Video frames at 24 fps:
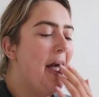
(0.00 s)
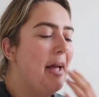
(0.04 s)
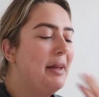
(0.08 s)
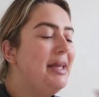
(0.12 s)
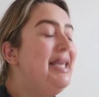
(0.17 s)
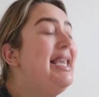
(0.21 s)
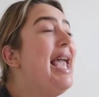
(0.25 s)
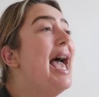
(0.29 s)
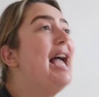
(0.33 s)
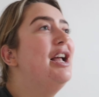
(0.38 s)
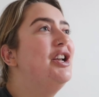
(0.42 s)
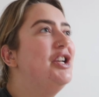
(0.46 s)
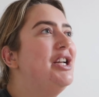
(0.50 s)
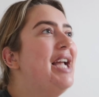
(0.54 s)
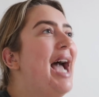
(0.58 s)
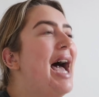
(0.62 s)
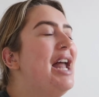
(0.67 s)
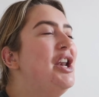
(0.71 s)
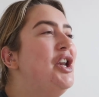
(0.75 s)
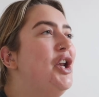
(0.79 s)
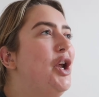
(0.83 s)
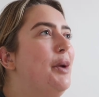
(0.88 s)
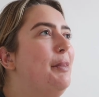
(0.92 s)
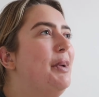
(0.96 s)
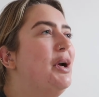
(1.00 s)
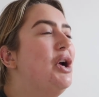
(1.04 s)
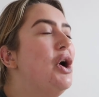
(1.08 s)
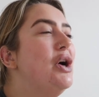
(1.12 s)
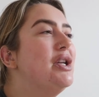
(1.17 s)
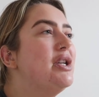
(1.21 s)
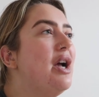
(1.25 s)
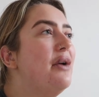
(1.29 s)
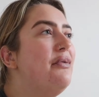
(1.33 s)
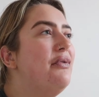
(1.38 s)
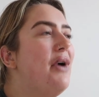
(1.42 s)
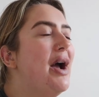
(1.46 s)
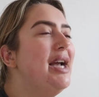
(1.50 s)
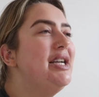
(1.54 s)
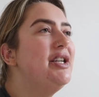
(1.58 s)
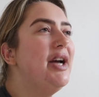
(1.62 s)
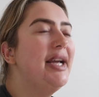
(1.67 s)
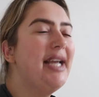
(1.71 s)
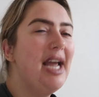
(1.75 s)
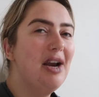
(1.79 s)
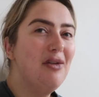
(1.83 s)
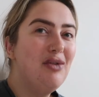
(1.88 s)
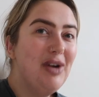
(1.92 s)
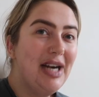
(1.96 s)
find
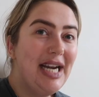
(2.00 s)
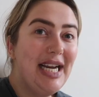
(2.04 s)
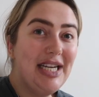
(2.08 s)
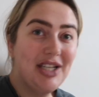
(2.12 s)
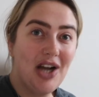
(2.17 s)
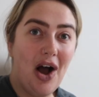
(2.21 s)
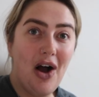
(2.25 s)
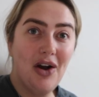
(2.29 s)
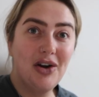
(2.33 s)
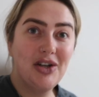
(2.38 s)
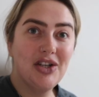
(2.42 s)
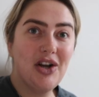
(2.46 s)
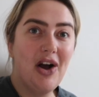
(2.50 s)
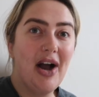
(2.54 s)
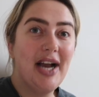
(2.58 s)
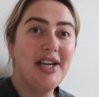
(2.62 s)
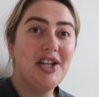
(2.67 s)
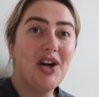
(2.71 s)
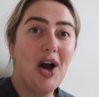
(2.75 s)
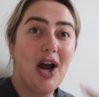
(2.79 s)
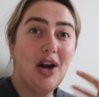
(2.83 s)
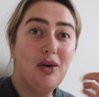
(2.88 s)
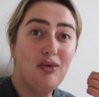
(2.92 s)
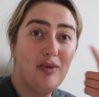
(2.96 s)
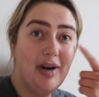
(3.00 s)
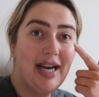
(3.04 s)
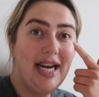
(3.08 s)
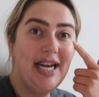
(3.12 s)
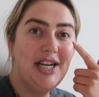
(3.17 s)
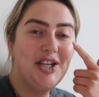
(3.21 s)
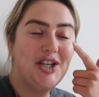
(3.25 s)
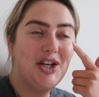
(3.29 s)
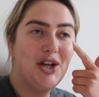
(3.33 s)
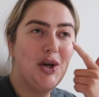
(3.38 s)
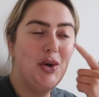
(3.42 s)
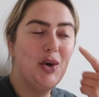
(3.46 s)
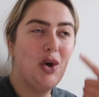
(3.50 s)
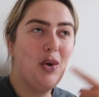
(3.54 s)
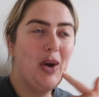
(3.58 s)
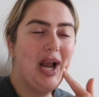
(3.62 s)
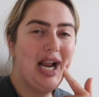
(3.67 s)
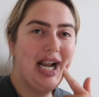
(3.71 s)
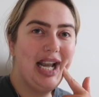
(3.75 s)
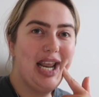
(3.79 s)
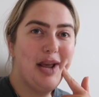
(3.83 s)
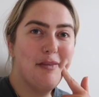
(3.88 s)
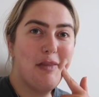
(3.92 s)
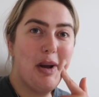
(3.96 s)
I get really tongue-tied. I read too
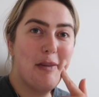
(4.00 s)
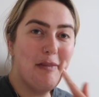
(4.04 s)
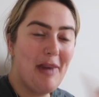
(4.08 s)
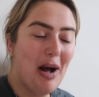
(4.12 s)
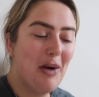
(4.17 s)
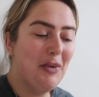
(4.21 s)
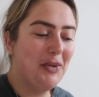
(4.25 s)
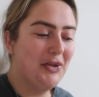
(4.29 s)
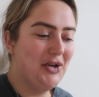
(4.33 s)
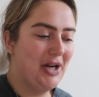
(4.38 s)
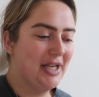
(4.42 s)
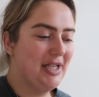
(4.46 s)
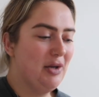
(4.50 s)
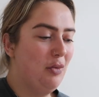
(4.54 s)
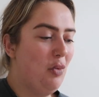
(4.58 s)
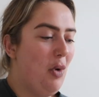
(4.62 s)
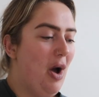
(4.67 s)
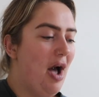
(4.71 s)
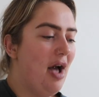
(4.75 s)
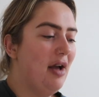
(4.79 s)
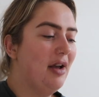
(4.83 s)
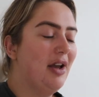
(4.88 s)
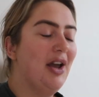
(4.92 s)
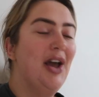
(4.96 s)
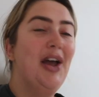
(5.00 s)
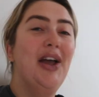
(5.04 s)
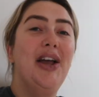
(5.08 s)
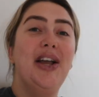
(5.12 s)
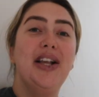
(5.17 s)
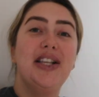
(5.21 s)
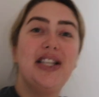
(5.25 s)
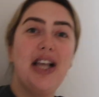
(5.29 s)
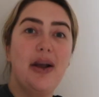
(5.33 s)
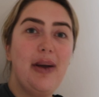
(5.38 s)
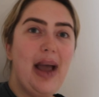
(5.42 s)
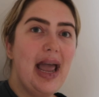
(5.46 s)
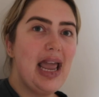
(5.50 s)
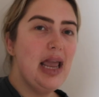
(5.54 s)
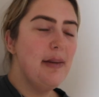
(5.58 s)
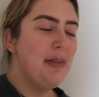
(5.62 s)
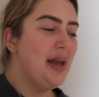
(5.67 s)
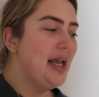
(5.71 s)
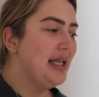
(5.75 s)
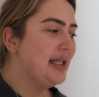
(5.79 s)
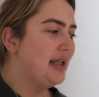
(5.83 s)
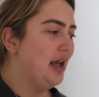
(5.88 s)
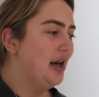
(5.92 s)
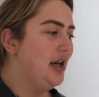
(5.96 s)
quickly and my mouth doesn't work. So
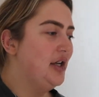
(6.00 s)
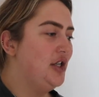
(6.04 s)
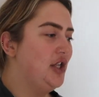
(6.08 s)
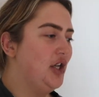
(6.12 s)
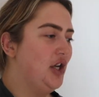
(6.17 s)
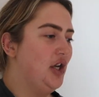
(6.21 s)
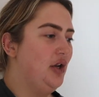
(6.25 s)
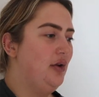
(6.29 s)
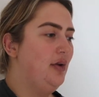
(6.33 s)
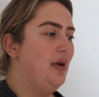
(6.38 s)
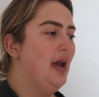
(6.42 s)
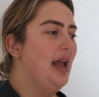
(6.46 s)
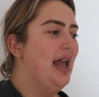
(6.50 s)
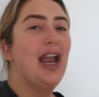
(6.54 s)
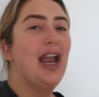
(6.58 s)
Amy is gonna do